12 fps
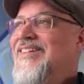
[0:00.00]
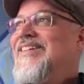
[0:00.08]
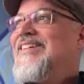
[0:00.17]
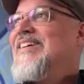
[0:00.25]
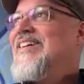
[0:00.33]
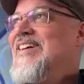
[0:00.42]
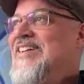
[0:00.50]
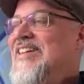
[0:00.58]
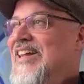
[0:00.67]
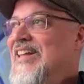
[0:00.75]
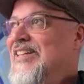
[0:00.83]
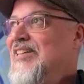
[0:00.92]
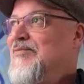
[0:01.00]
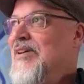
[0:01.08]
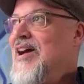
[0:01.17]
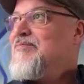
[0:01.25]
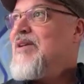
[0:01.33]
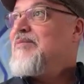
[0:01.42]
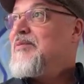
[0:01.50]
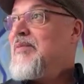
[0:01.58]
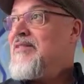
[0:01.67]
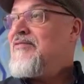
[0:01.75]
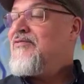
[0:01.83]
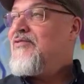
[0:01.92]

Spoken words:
now that I think about it, I remember my